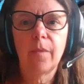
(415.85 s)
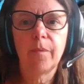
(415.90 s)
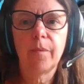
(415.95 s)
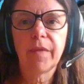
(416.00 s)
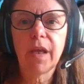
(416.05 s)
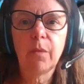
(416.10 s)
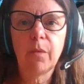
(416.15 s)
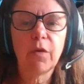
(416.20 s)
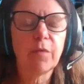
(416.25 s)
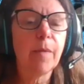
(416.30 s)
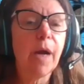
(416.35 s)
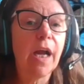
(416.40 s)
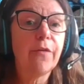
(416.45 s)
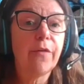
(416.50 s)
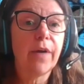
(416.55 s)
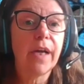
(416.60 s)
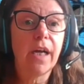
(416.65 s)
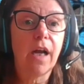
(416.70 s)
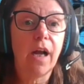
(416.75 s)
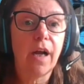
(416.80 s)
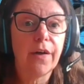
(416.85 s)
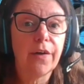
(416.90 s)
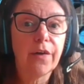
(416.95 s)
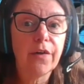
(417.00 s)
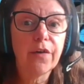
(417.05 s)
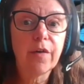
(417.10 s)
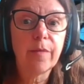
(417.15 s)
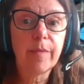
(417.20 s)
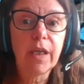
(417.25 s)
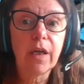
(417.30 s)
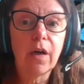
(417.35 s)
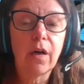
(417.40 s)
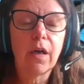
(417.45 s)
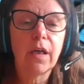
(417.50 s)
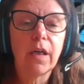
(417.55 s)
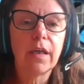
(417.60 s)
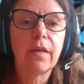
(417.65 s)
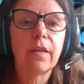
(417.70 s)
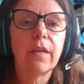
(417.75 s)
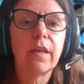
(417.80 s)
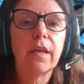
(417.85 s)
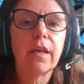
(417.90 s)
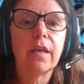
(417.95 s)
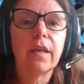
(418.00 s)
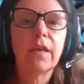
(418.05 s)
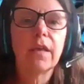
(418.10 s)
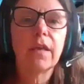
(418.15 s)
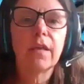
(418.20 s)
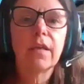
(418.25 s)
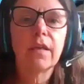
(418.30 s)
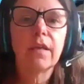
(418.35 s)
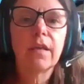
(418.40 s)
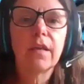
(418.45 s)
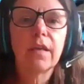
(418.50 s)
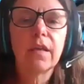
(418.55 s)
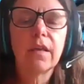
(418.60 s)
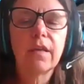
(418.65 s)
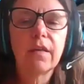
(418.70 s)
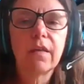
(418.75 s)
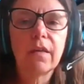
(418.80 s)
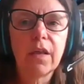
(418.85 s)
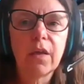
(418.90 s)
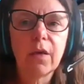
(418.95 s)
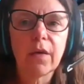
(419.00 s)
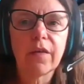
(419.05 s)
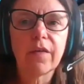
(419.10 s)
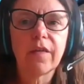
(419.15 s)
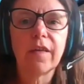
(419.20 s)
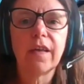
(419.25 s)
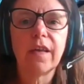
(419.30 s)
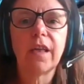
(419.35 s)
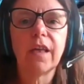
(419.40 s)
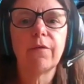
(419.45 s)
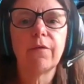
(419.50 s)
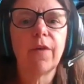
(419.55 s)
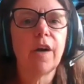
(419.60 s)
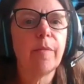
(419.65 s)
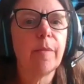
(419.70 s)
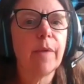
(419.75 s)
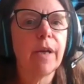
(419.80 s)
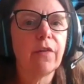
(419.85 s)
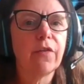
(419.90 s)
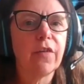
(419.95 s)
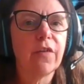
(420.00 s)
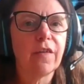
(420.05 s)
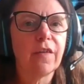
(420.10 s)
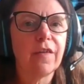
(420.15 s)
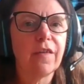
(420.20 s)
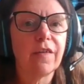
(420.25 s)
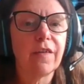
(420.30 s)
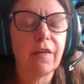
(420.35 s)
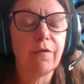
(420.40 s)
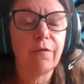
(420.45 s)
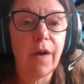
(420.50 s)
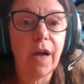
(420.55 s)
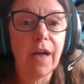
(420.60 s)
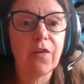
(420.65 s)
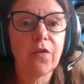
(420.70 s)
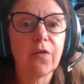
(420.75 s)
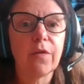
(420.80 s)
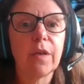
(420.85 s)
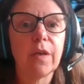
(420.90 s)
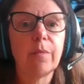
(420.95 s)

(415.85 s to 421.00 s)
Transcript: It was my great honor to be on the New York City Environmental Justice Advisory